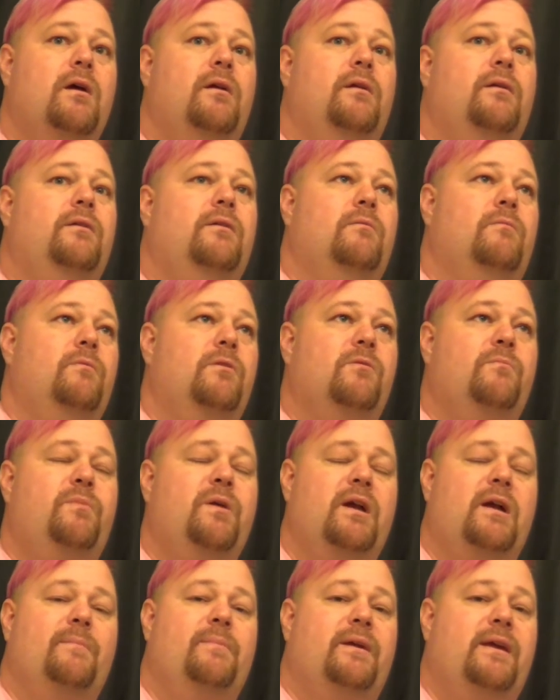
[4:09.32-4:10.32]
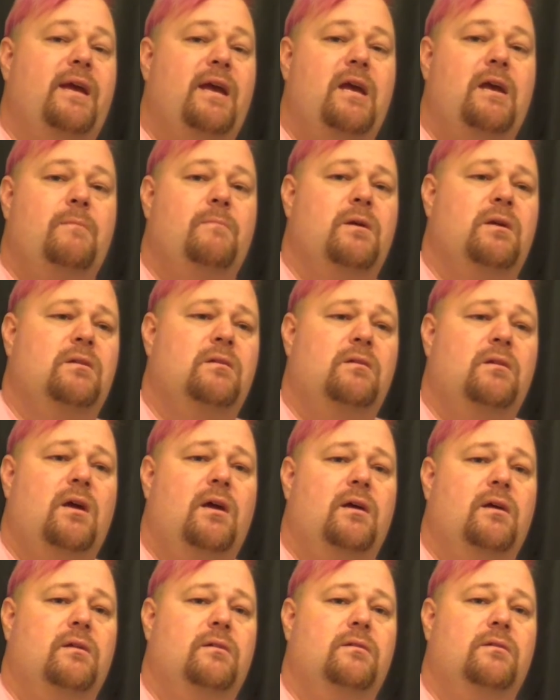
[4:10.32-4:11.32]
you, you pick up a game and,
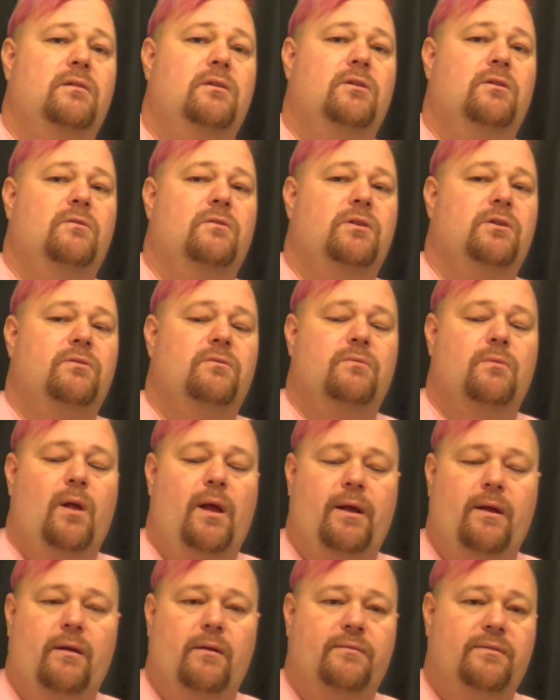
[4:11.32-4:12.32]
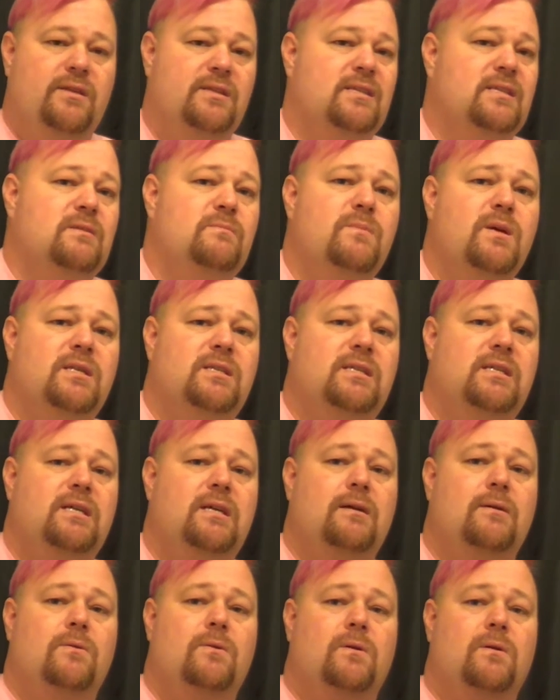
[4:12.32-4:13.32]
and you, you like, this is
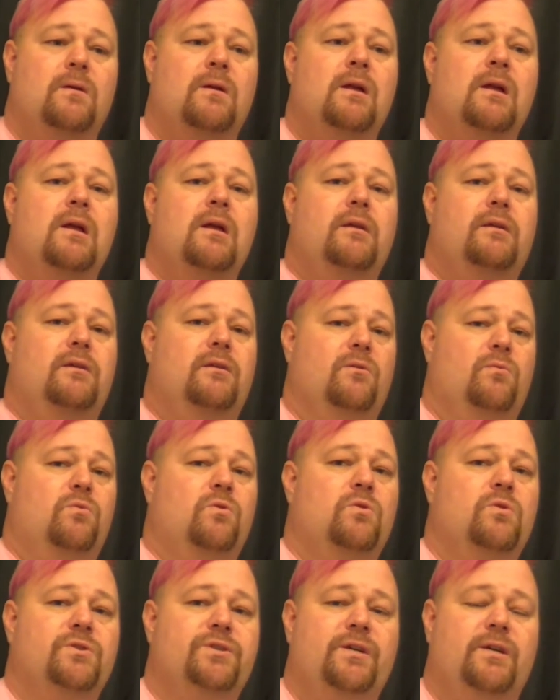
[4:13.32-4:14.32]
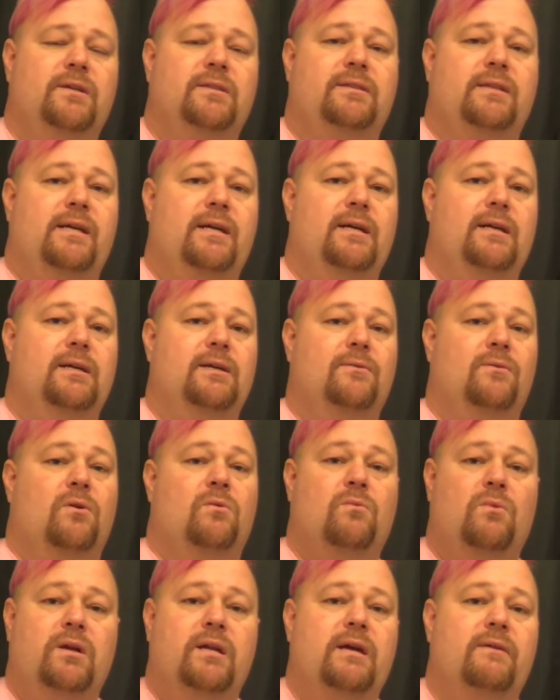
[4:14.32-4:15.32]
missing, or you know, the rules aren't there, or
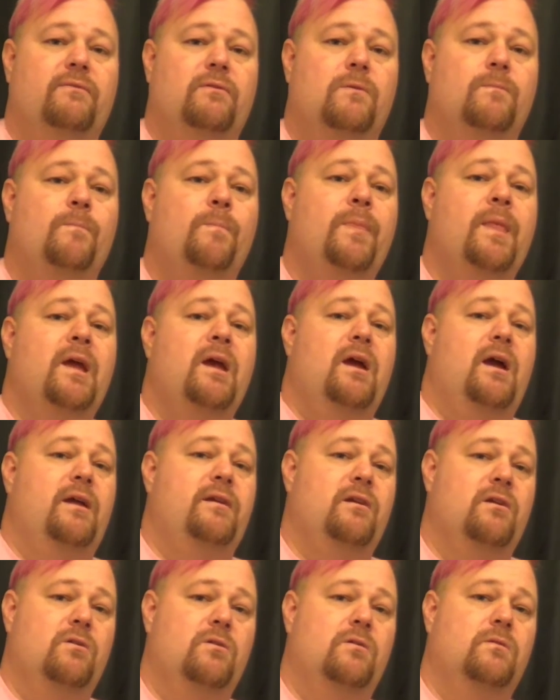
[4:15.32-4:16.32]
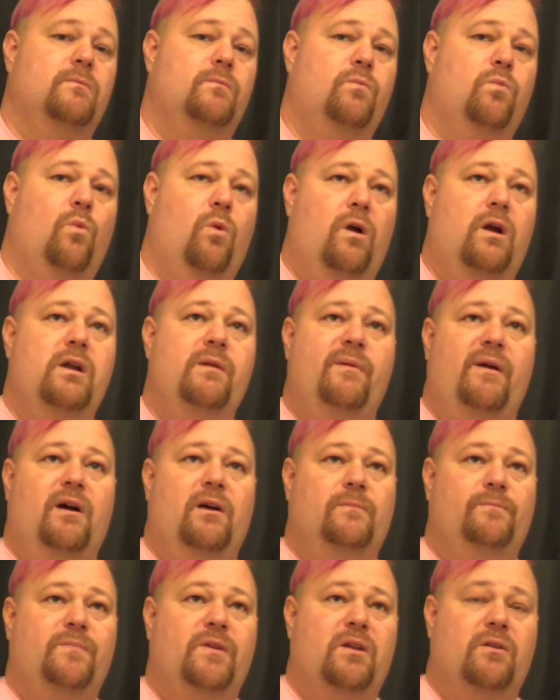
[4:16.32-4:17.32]
whatever, and you're worried
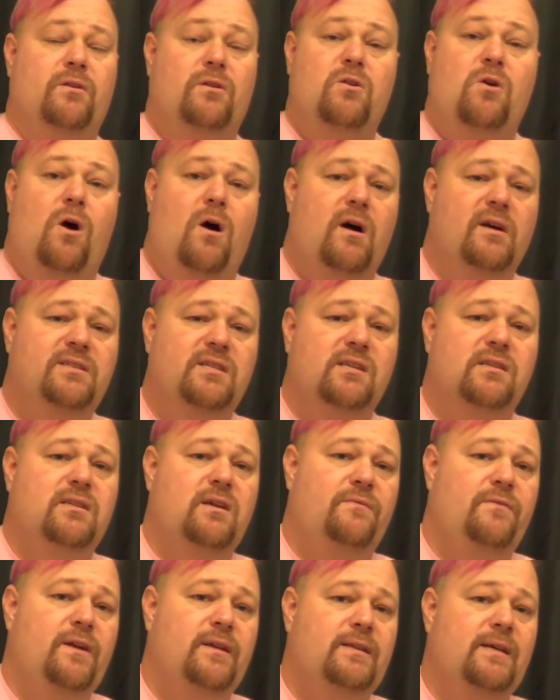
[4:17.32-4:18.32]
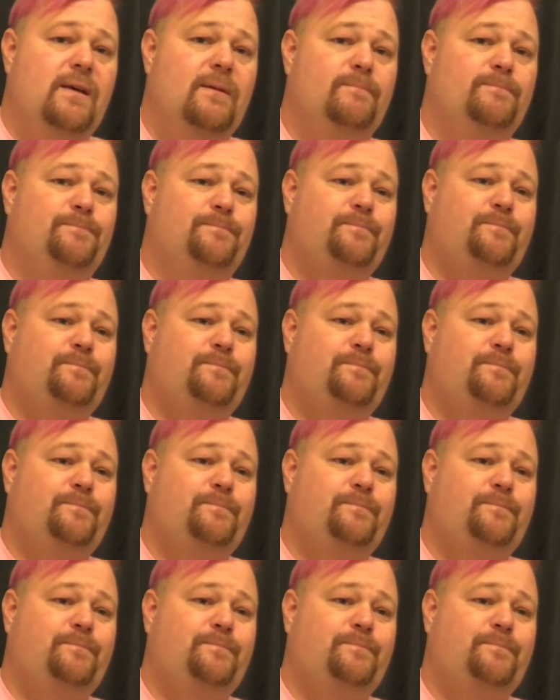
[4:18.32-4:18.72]
about, you know, the cost and stuff like that,